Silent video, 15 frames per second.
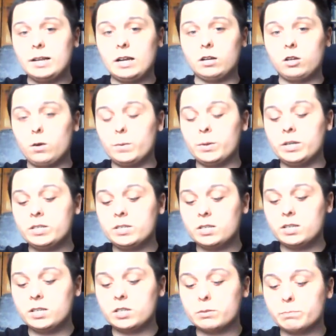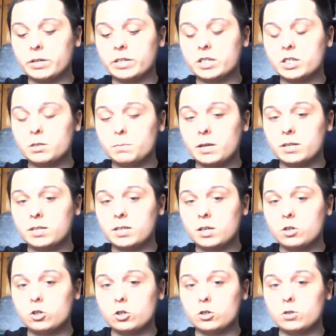Now, going into this, my
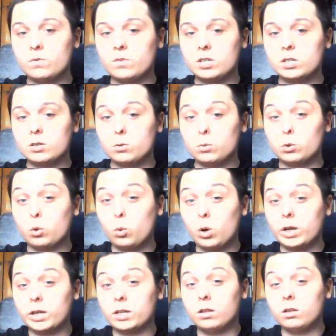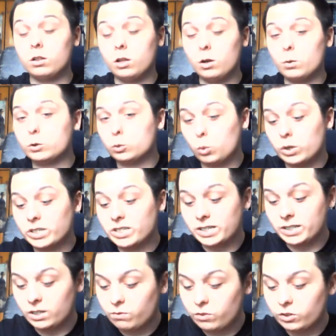expectations for this were quite lowered quite
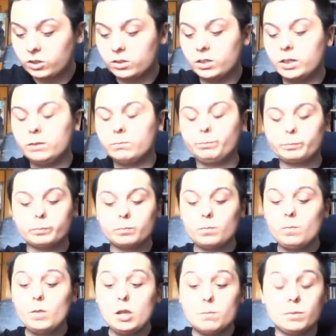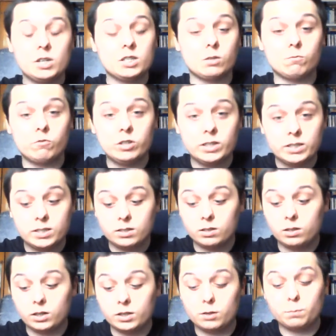significantly, because I really
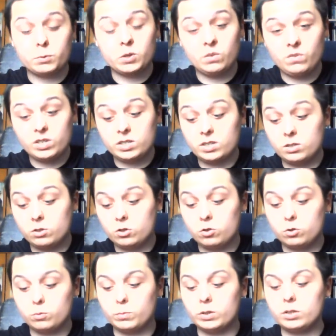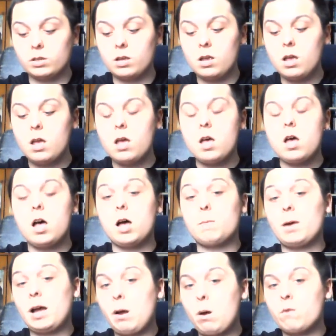didn't like the previous installment.
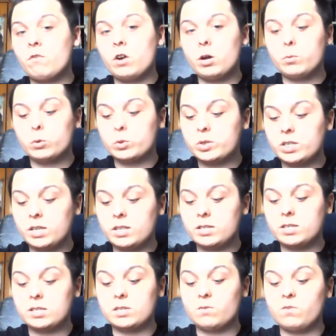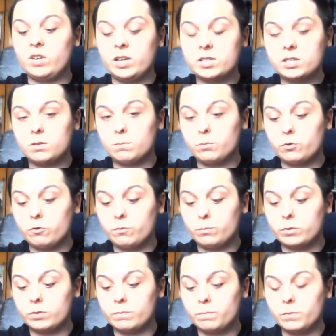However, I will say this is a vast
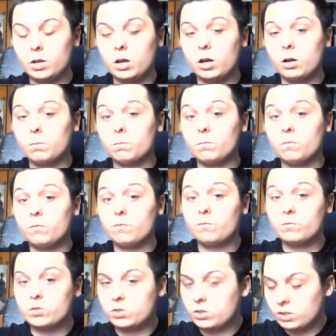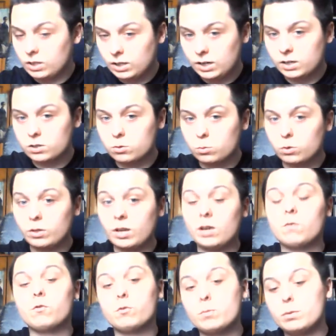improvement to the last one,
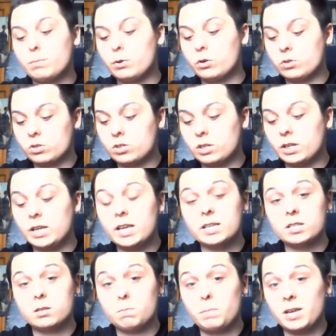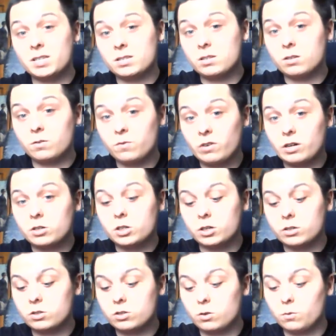and for me personally, is the best in the
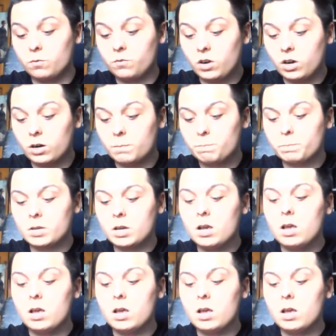franchise so far.